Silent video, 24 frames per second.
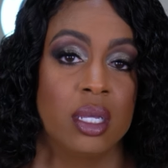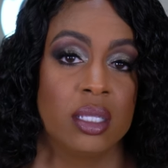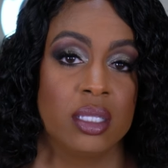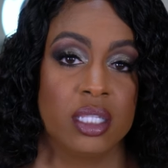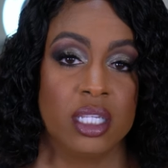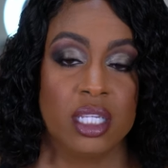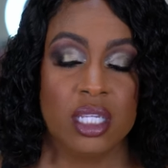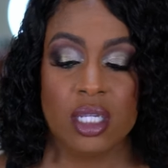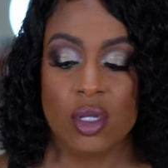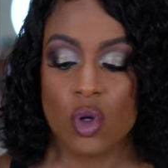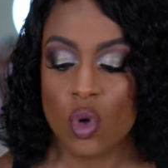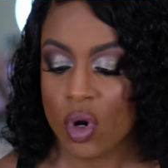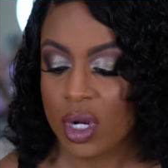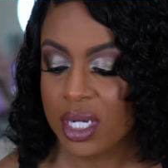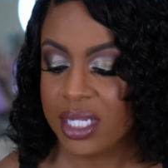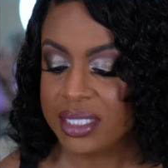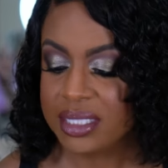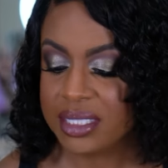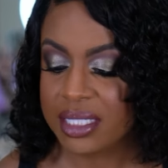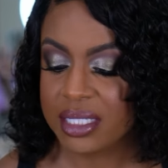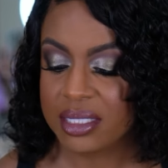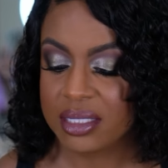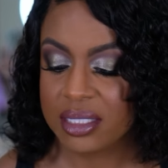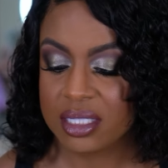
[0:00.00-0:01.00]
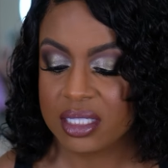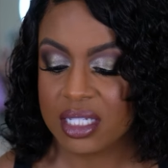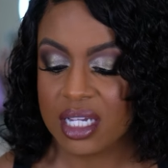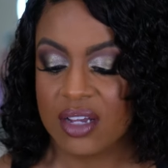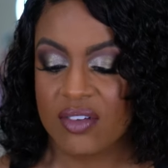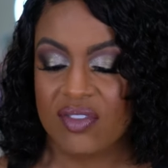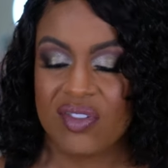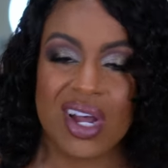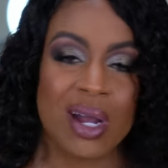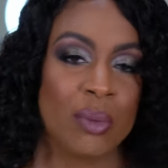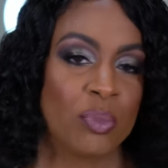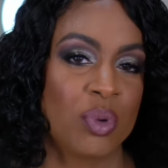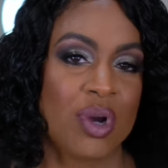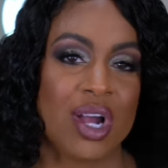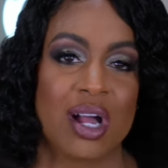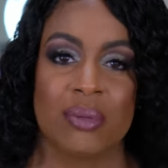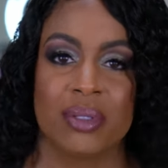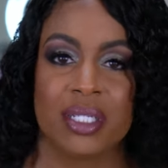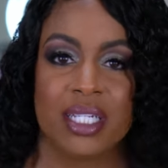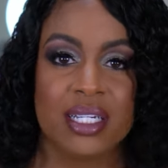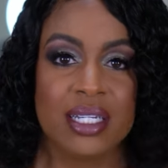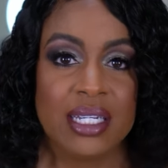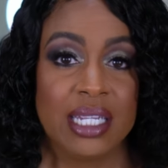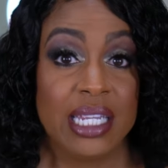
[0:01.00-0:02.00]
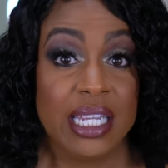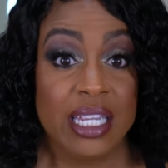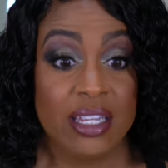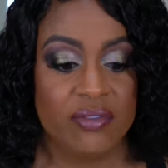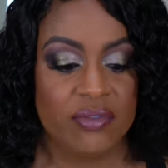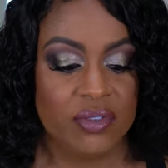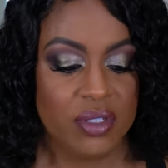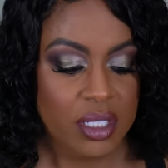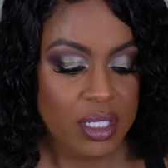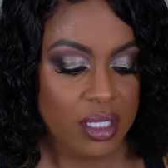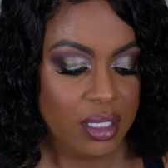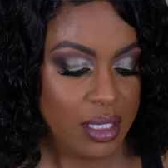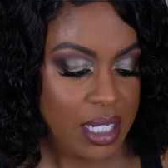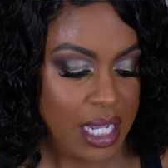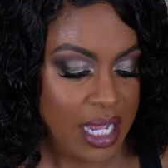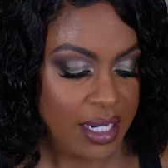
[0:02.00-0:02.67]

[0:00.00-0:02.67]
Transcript: The oily skin stuff, I'm probably going to gift it.